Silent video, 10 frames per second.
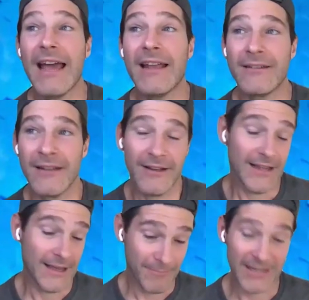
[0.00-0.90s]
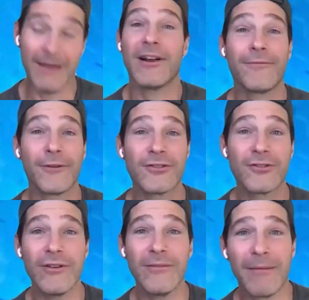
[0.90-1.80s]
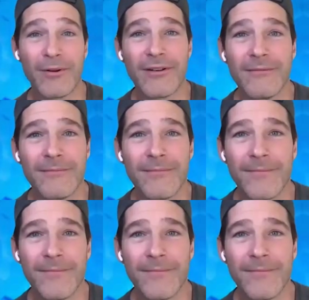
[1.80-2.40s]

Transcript: and him becoming our first jury member.